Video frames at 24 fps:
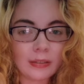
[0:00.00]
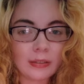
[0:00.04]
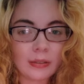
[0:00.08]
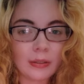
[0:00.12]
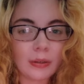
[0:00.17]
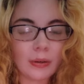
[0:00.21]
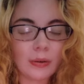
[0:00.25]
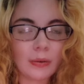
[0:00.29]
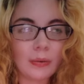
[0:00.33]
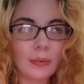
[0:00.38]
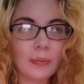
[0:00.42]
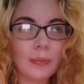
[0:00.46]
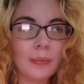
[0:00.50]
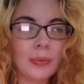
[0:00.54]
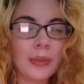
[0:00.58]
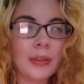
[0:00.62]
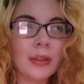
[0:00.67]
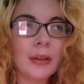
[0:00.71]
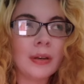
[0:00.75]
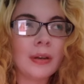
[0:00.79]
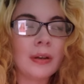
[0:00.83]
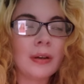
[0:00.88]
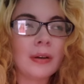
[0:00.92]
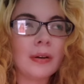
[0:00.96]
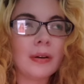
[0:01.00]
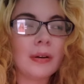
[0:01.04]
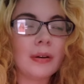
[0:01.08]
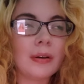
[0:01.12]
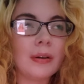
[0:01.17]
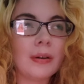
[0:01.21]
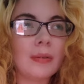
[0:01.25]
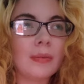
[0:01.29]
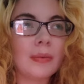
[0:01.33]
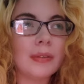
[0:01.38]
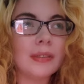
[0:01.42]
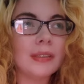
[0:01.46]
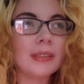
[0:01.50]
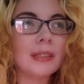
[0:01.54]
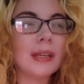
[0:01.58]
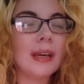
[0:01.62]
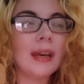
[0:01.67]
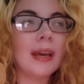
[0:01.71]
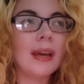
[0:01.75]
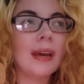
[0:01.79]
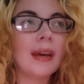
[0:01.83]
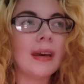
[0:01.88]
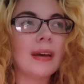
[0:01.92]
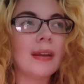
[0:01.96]
So, um,
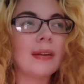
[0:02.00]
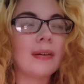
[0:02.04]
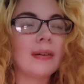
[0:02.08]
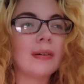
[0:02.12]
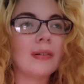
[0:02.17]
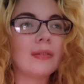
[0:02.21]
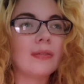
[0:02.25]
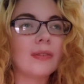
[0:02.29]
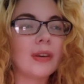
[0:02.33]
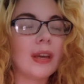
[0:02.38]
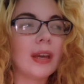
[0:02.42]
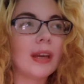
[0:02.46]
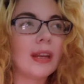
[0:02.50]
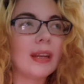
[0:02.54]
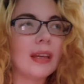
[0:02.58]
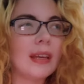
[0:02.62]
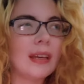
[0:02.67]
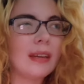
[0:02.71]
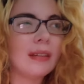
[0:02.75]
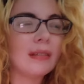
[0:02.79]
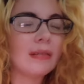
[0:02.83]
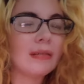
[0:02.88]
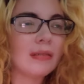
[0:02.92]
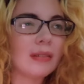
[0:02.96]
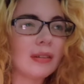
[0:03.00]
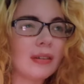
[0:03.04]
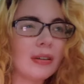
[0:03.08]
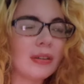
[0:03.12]
instead of getting,